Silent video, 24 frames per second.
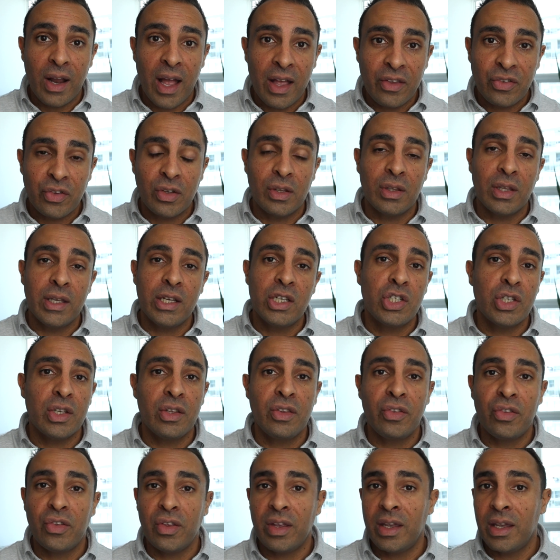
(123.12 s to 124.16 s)

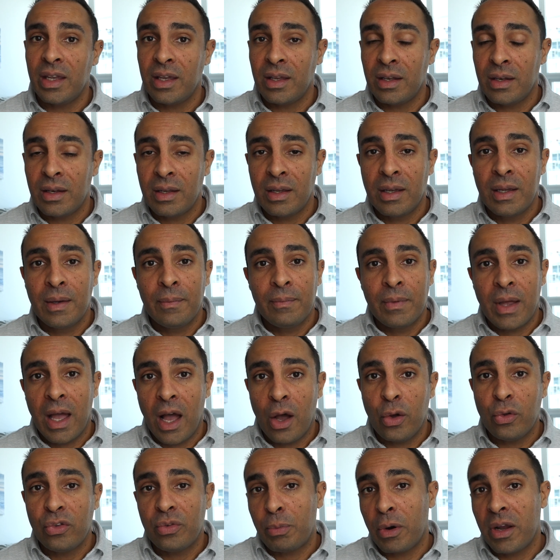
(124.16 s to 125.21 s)
escalations in
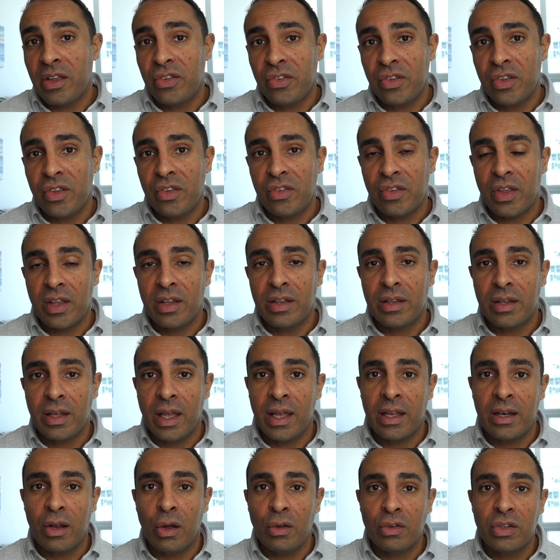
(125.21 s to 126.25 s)
house prices
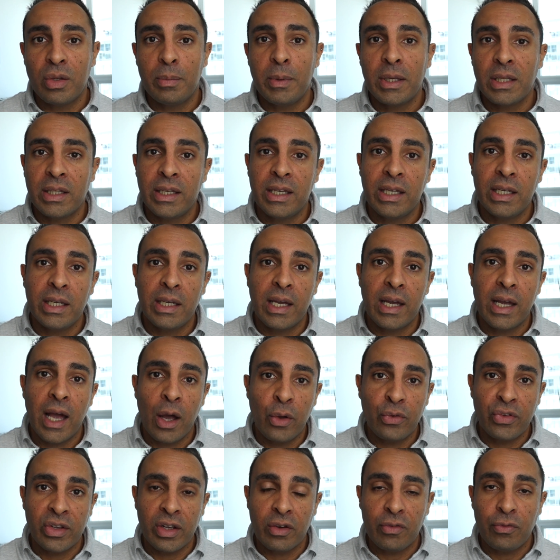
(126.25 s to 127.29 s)
and ultimately
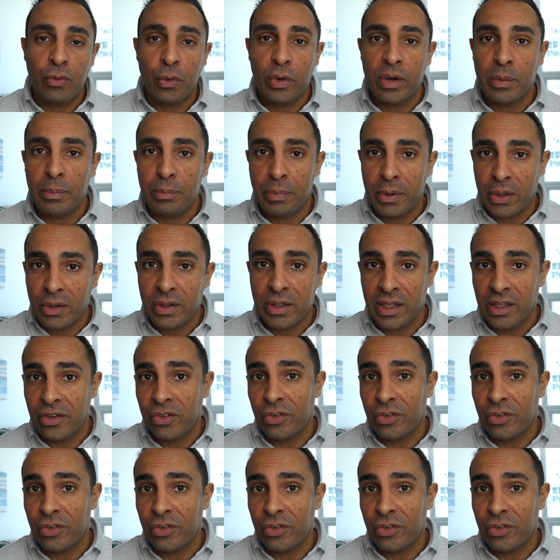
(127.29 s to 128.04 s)
housing affordability.